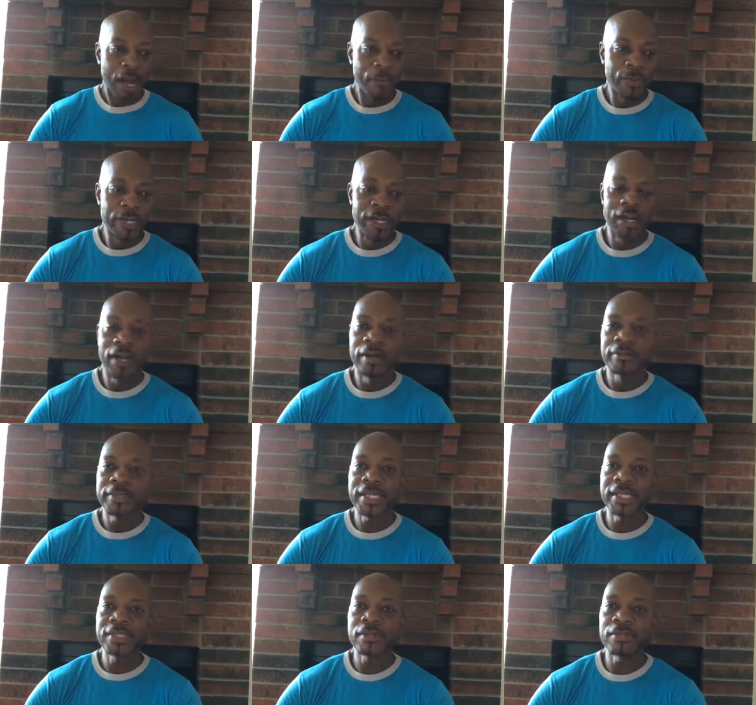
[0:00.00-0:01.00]
I want to
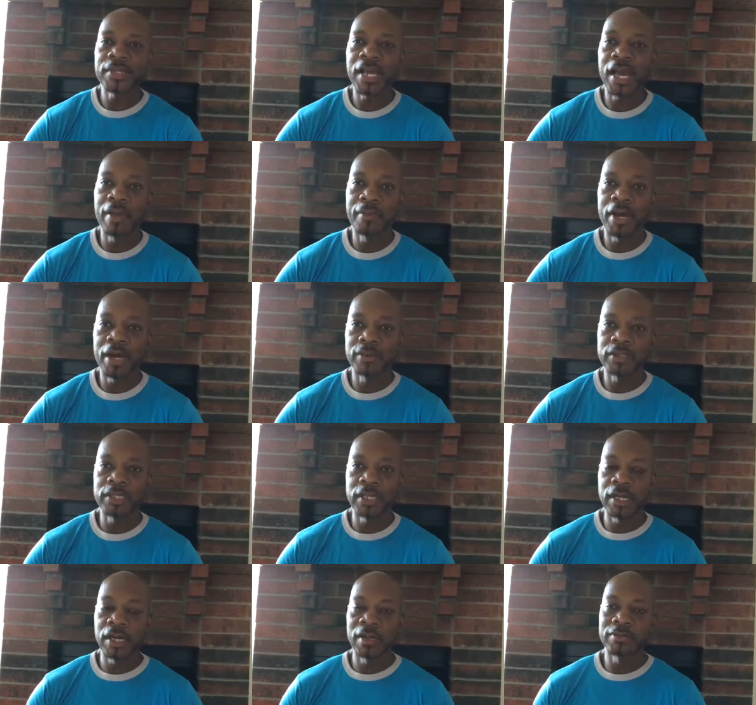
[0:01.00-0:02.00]
um, take some time out
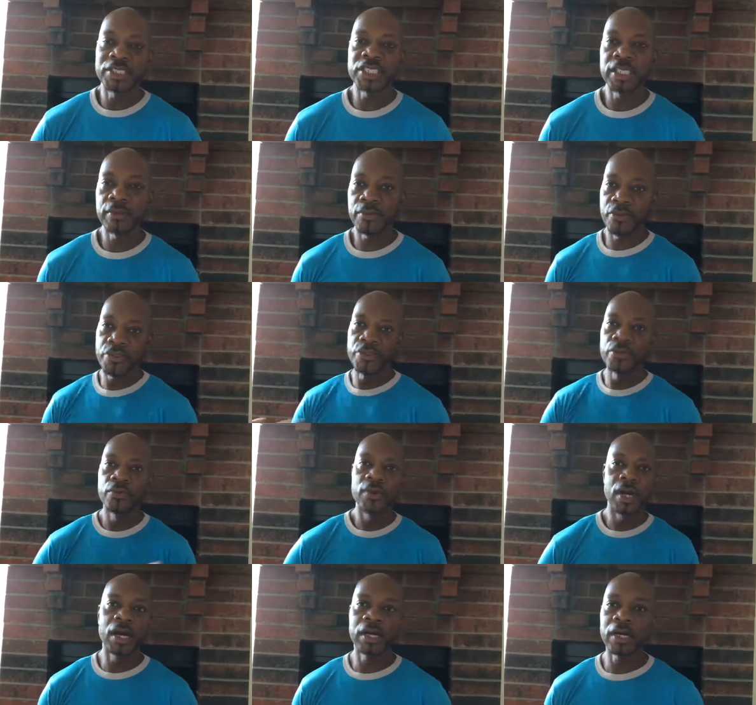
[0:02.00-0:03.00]
to um, share with
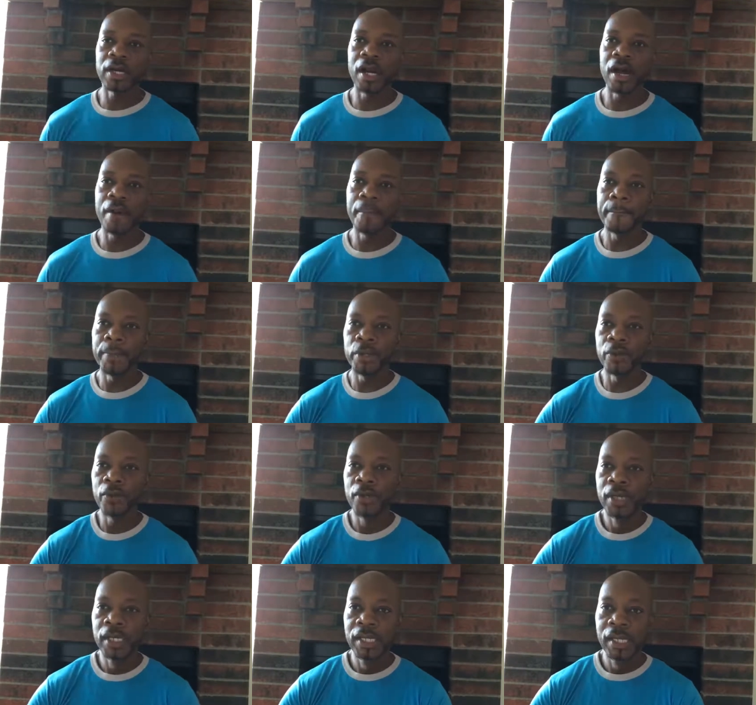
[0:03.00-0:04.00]
you a couple